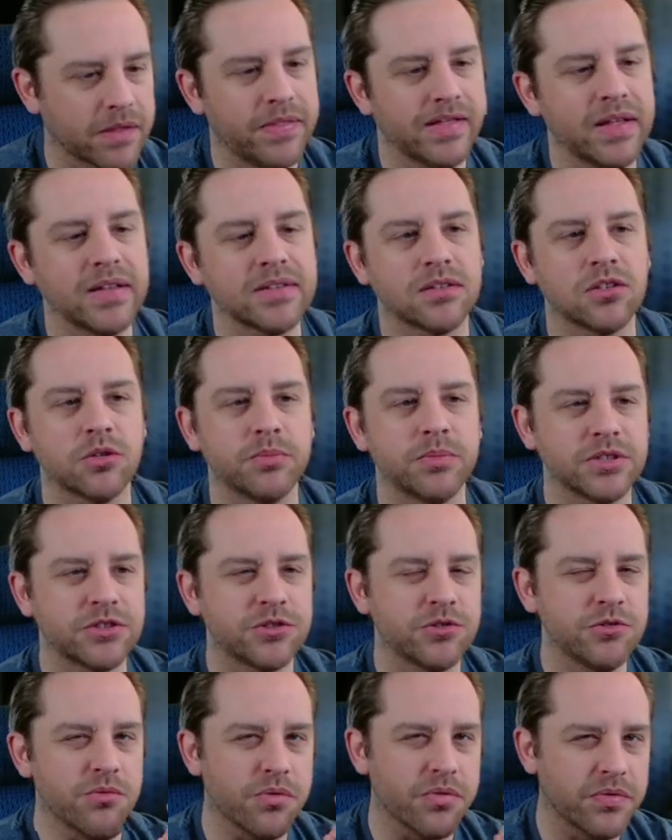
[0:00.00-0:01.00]
think it's a little bit
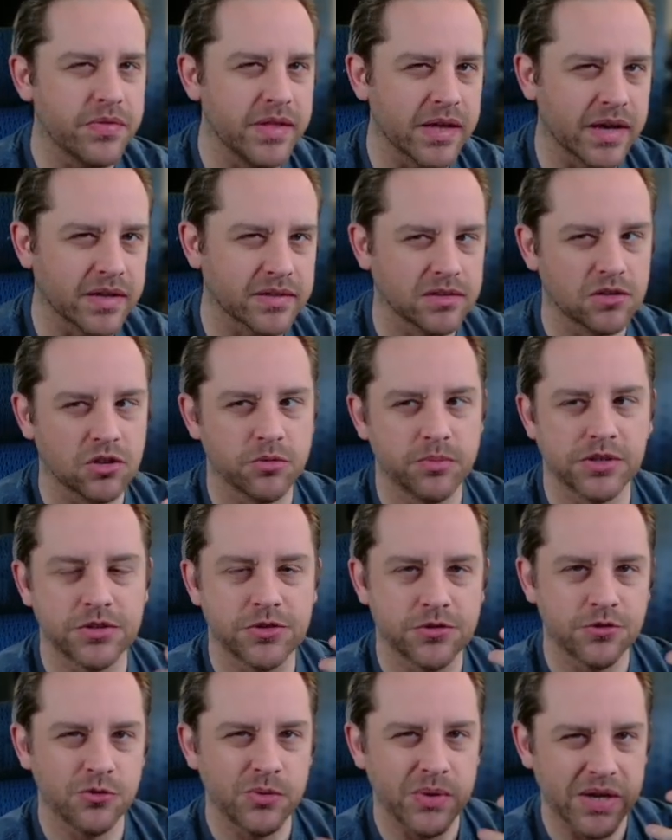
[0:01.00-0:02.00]
too thick. It's a little bit
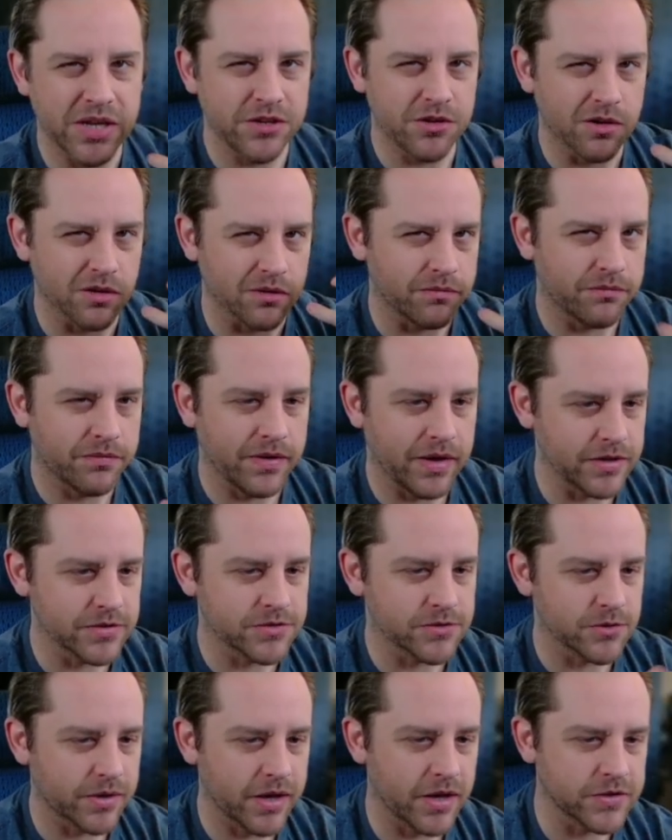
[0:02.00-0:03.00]
too in your
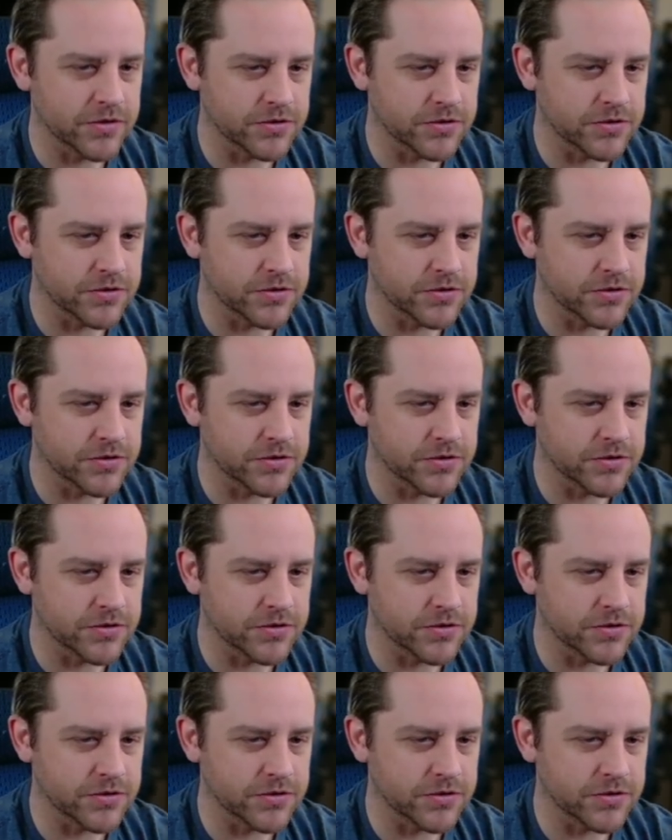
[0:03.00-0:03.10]
face, okay?